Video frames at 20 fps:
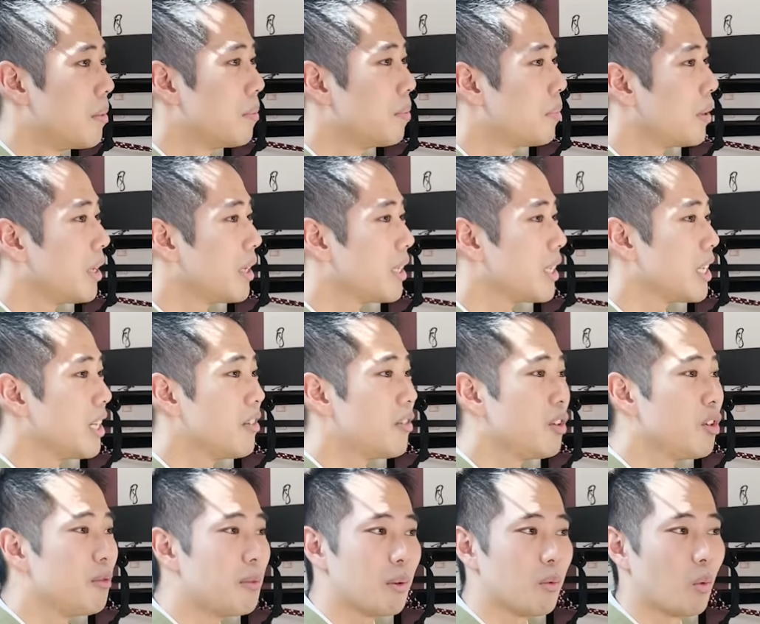But if
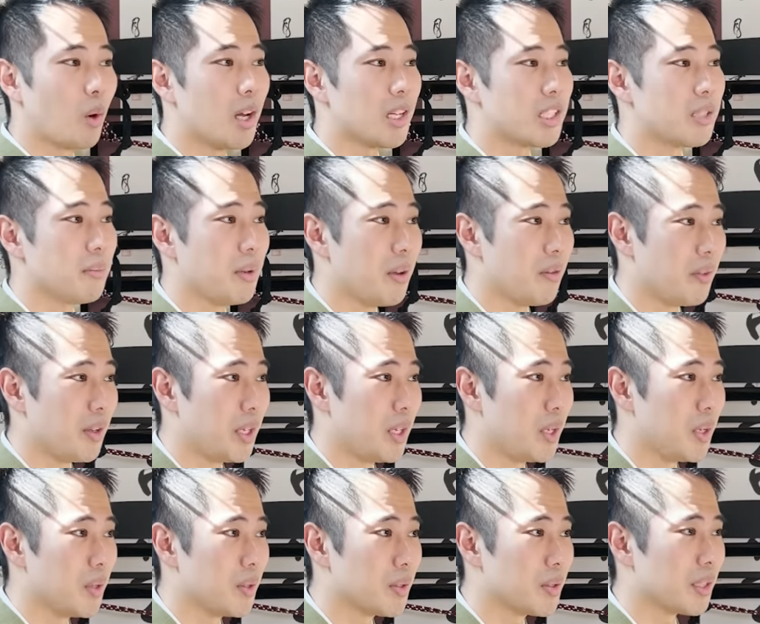you've been watching my
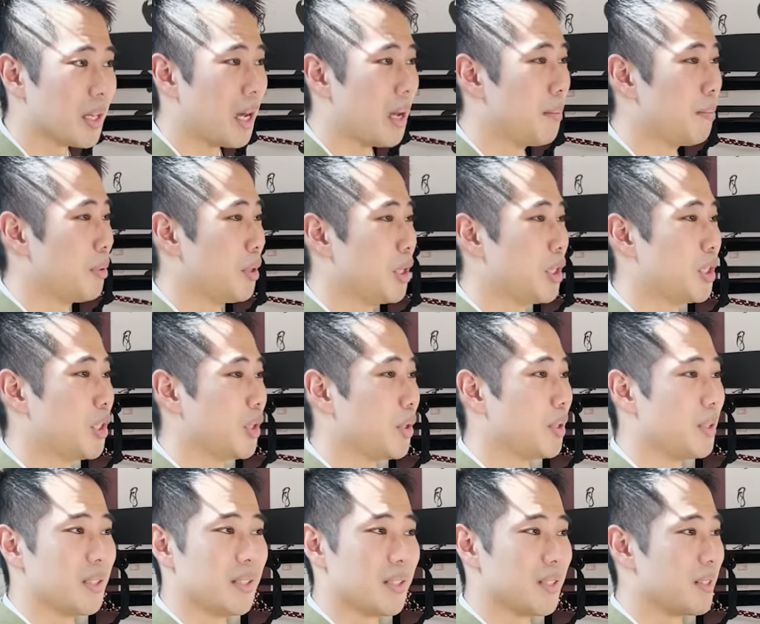videos, I'm pretty sure
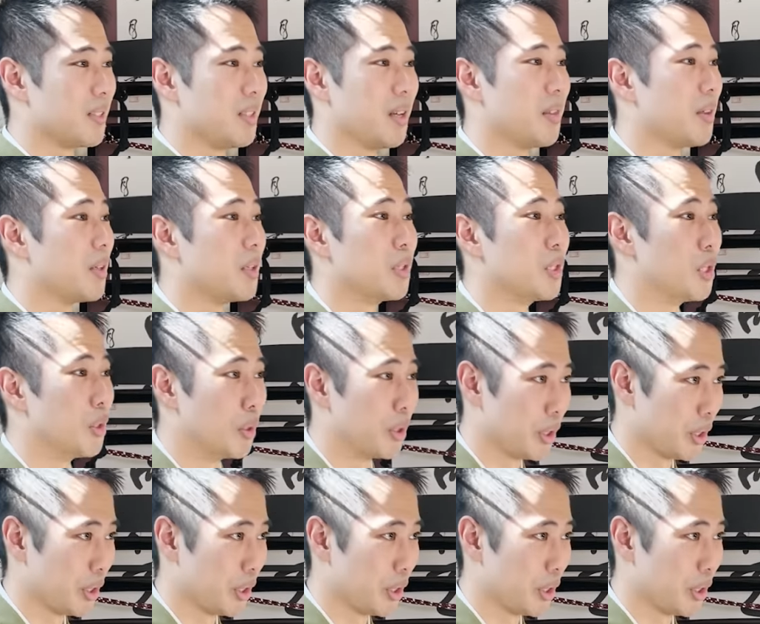this is nothing new to